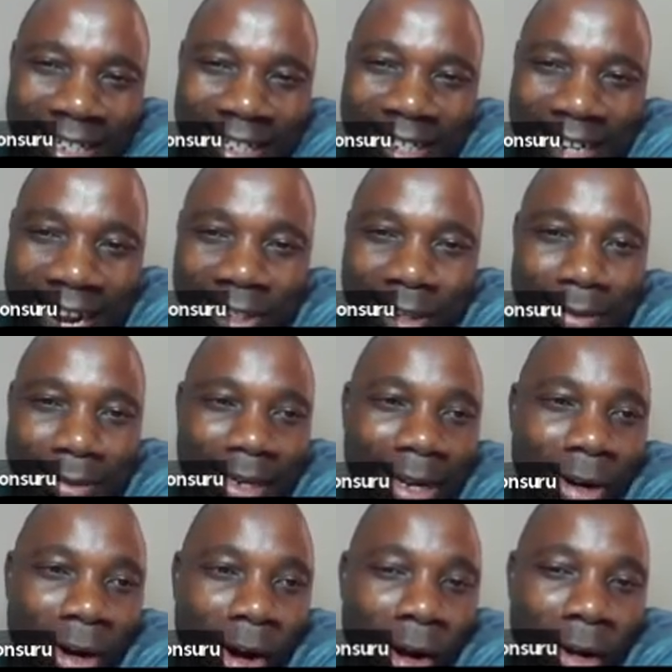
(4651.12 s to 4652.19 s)
there's something they
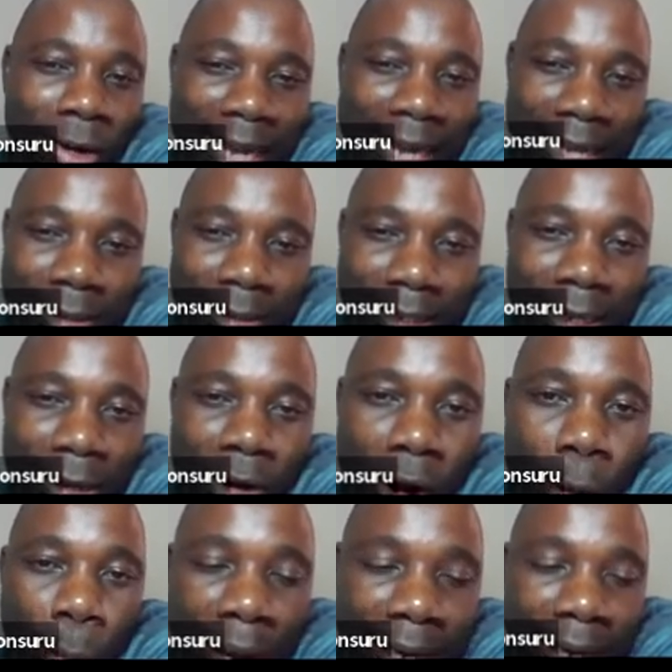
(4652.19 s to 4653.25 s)
call
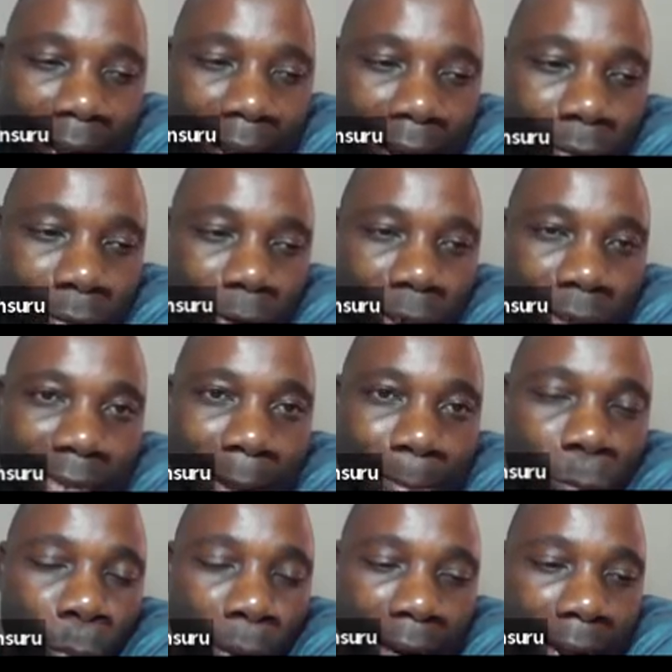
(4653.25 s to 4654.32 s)
WinR. Just type
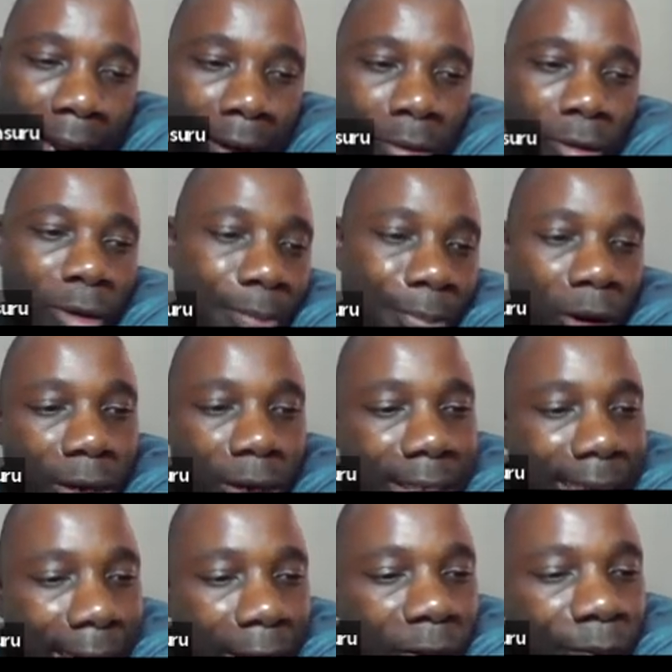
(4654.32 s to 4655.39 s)
WinR. Because this
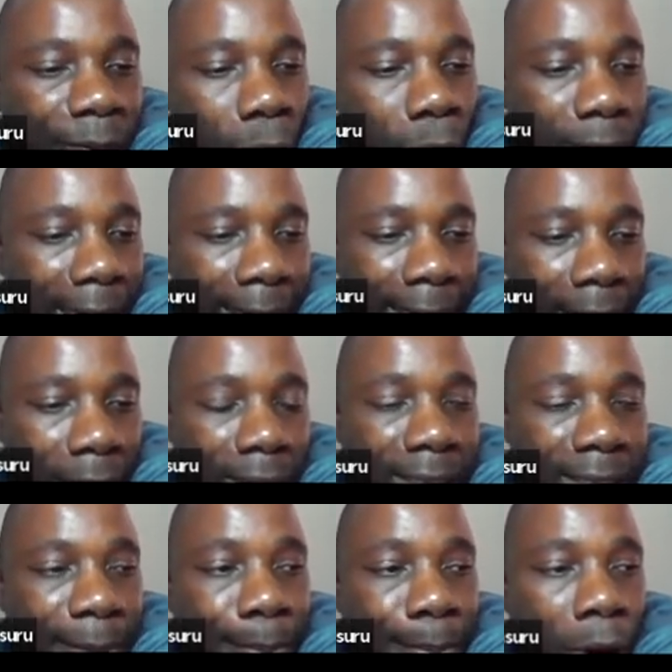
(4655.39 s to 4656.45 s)
kind of folder now
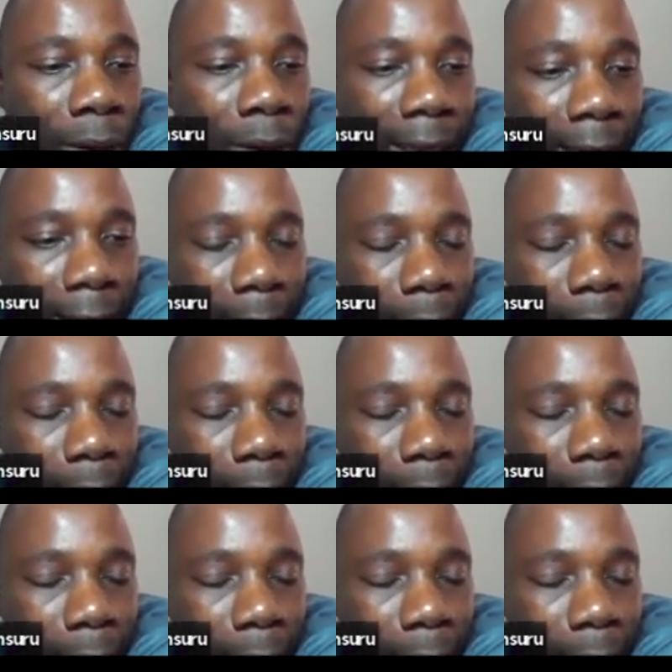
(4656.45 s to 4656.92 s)
is a bulky